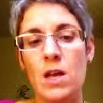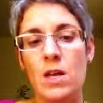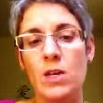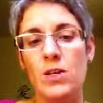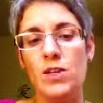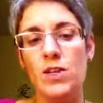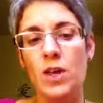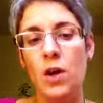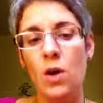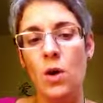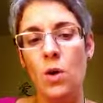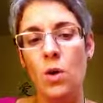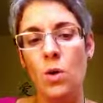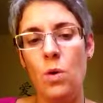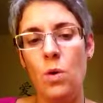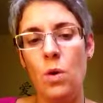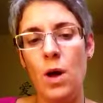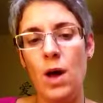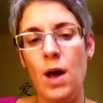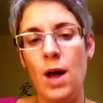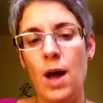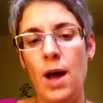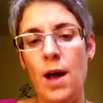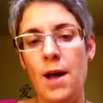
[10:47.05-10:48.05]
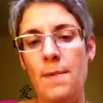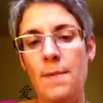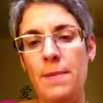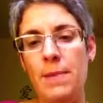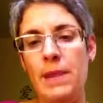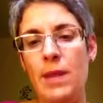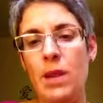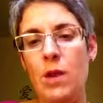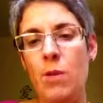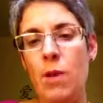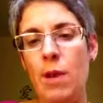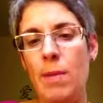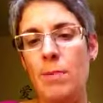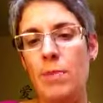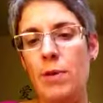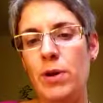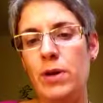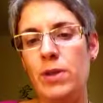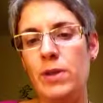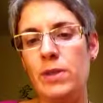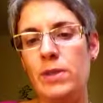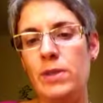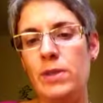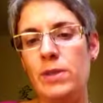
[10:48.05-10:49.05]
So, Little White
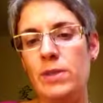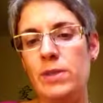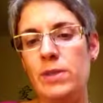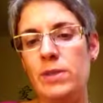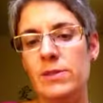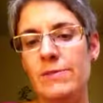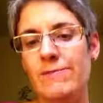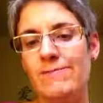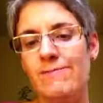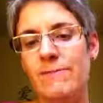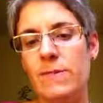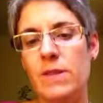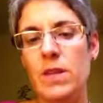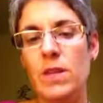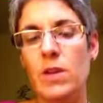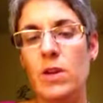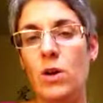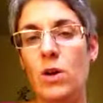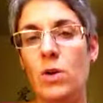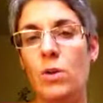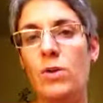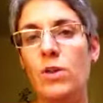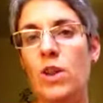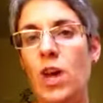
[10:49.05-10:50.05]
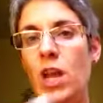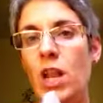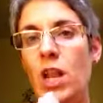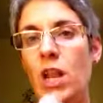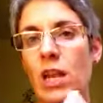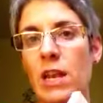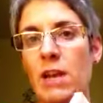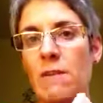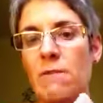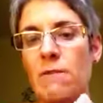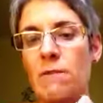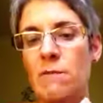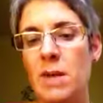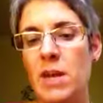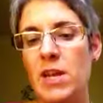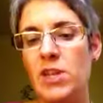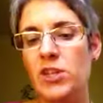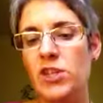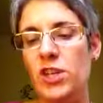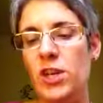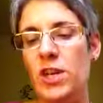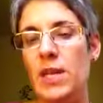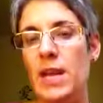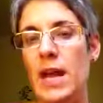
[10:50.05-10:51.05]
Books, you know, not a lot of
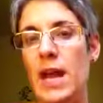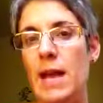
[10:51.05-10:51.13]
information.